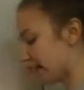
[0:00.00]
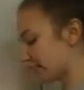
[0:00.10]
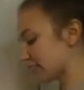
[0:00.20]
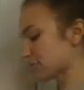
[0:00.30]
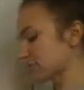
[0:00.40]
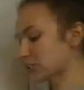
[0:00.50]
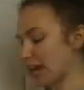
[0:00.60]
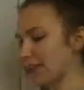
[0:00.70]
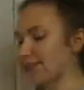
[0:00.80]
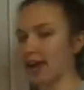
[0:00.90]
let's
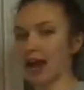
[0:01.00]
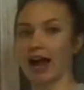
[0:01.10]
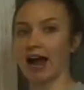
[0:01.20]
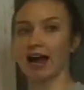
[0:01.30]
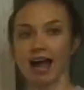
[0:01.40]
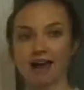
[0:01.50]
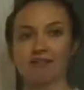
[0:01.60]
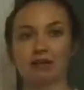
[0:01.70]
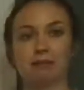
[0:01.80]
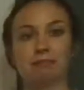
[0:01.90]
pretend that I
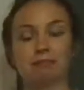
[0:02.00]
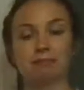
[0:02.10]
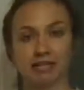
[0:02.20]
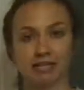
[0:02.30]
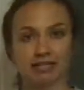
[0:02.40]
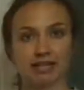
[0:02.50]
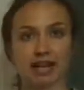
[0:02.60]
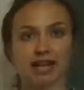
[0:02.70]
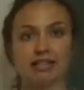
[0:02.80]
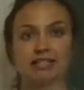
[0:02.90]
have a pizza,
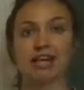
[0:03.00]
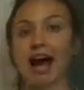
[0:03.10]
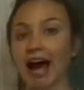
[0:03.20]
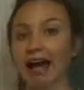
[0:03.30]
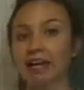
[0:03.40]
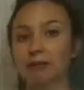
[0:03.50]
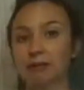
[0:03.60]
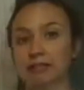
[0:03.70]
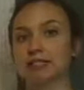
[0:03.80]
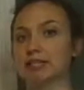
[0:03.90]
an entire
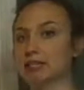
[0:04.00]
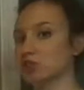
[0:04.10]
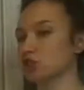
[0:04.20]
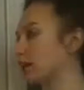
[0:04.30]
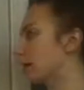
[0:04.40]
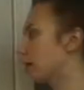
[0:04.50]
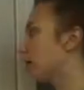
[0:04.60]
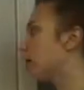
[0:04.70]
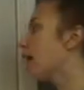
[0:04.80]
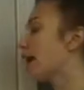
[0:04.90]
pizza to
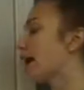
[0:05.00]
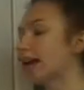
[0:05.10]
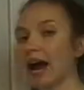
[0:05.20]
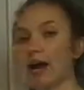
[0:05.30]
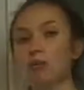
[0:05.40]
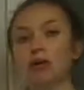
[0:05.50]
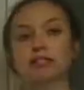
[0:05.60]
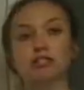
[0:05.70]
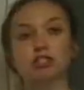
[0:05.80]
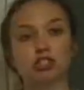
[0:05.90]
share, and I want
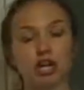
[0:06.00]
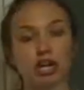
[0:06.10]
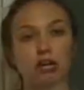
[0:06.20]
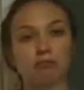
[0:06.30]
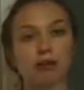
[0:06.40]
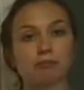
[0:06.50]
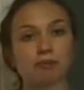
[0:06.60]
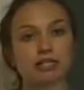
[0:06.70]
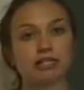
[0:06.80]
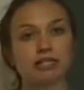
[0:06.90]
to share my
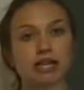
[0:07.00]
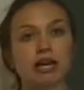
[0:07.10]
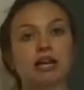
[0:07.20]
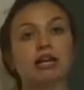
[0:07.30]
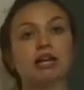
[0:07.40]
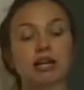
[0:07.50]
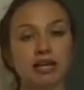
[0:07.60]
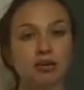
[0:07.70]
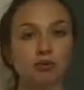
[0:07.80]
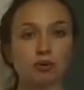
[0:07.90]
pizza
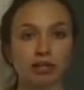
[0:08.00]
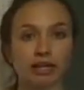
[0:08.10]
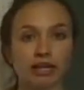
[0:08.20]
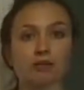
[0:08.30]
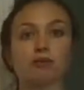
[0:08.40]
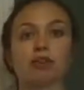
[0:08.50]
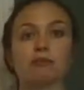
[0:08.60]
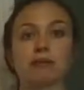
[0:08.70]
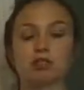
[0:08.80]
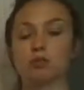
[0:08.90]
equally with Miss